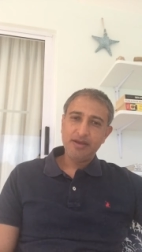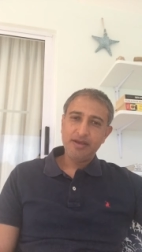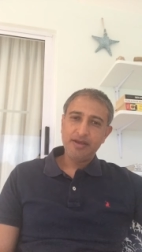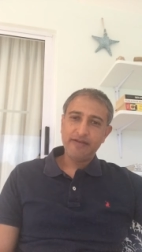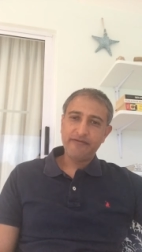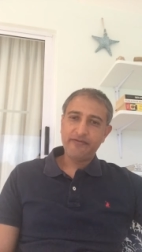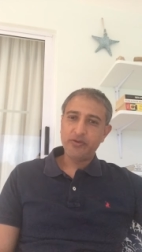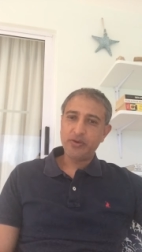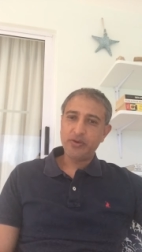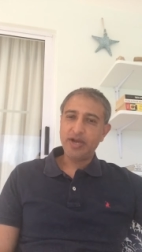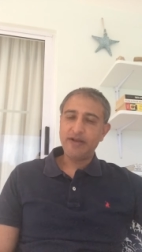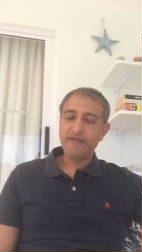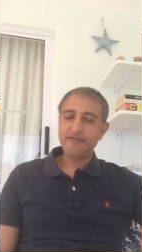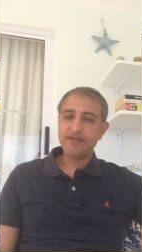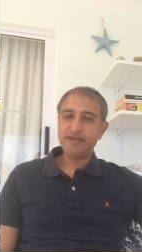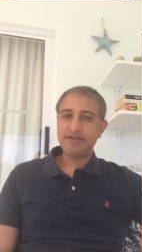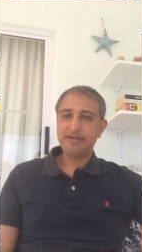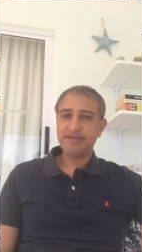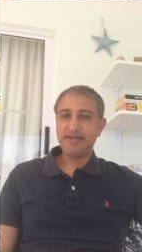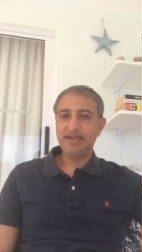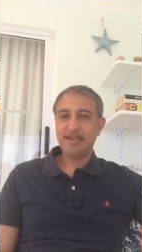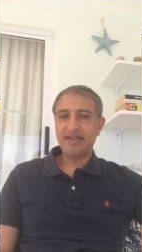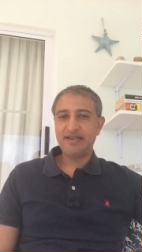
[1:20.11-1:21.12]
If you haven't
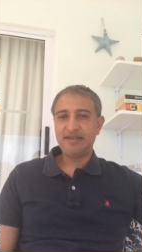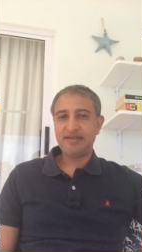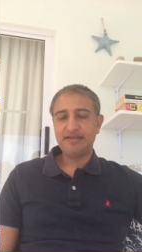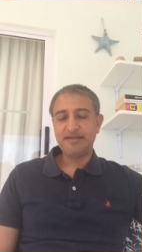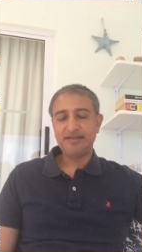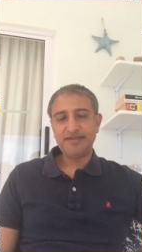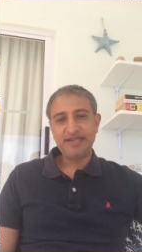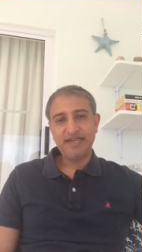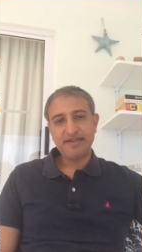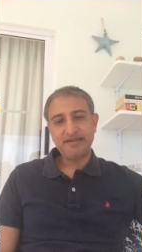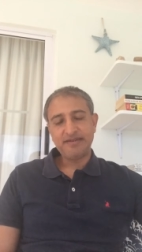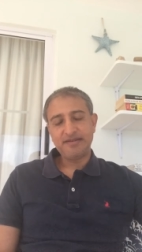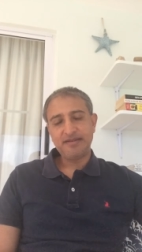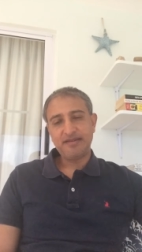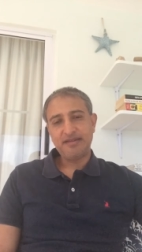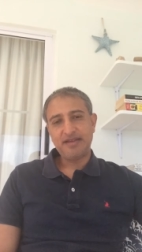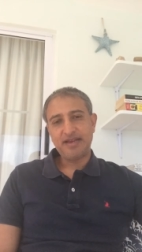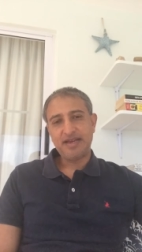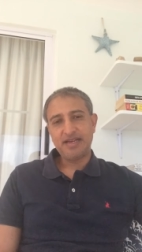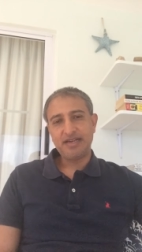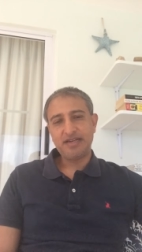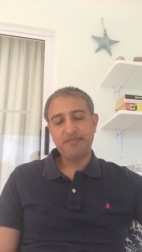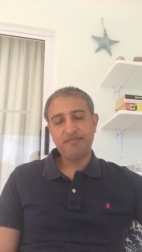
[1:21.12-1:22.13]
as yet sent
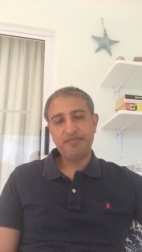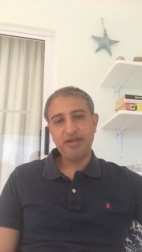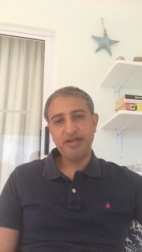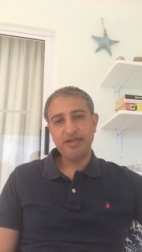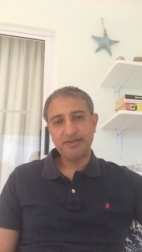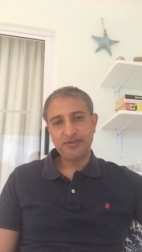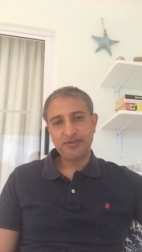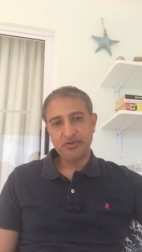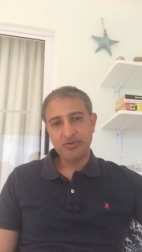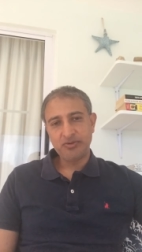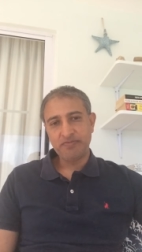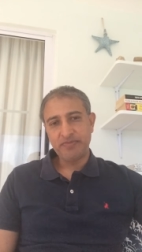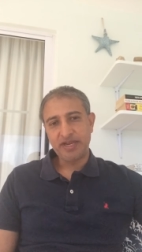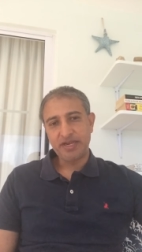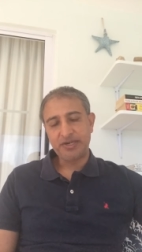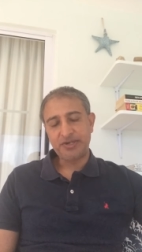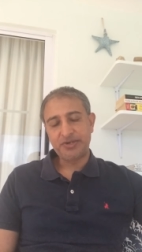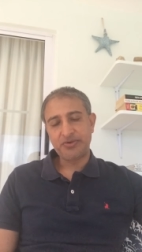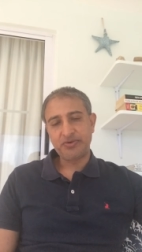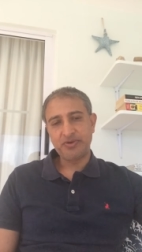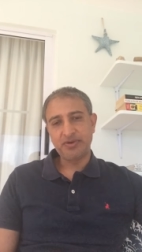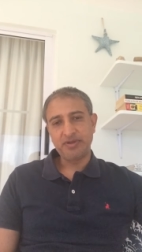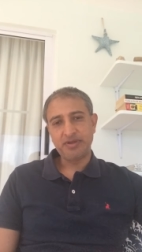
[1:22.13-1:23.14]
that, please do make
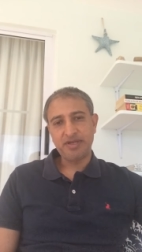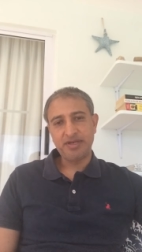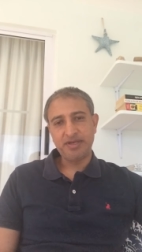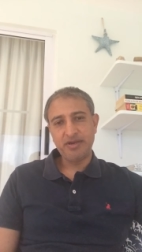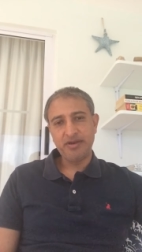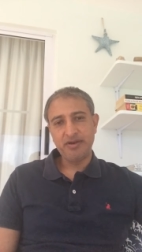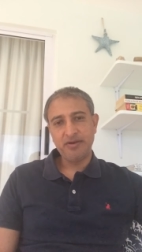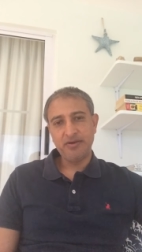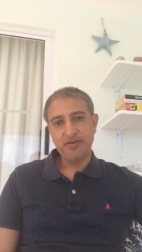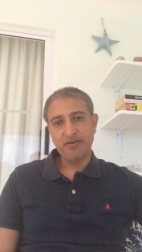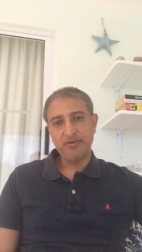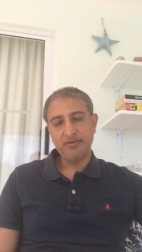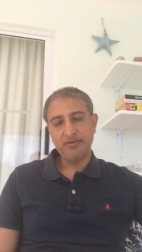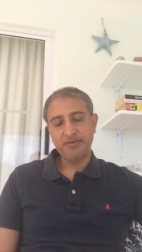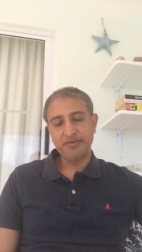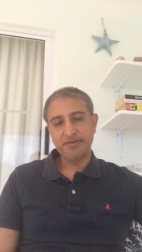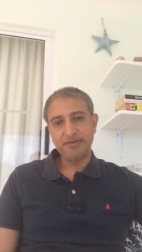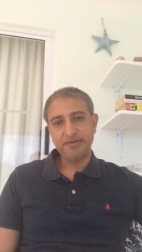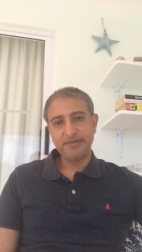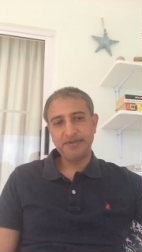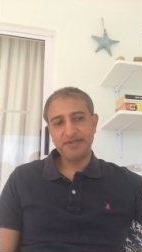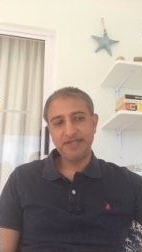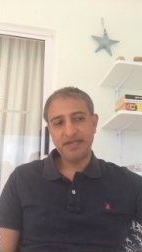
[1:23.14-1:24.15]
sure that
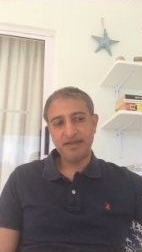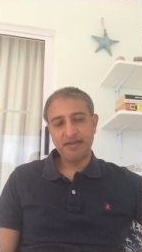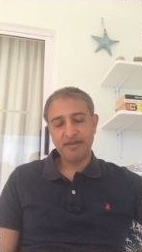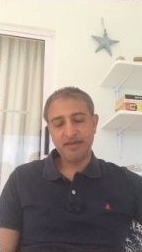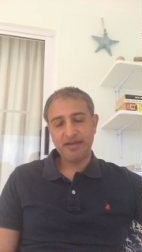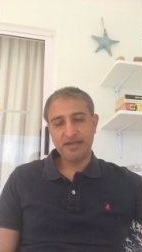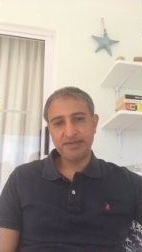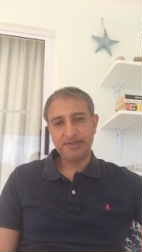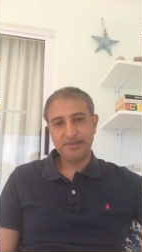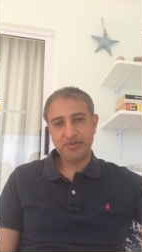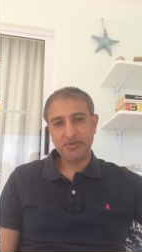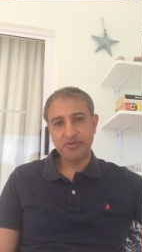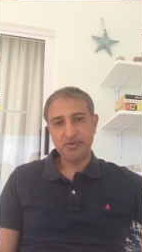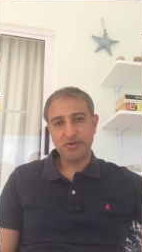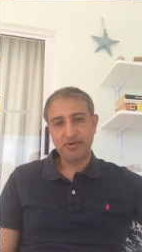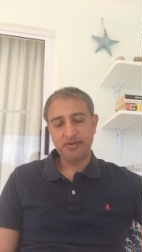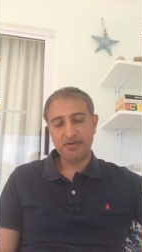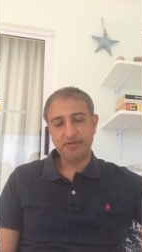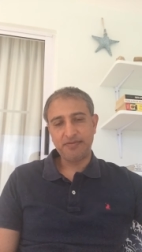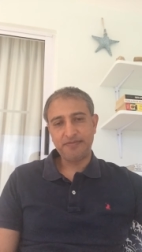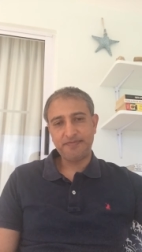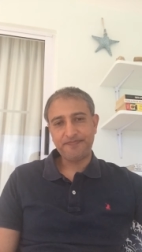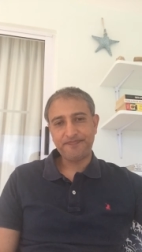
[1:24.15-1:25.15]
you send that
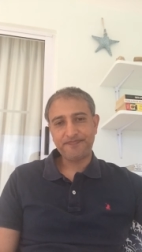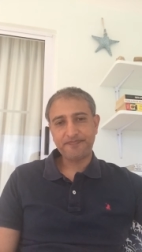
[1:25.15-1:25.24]
soon.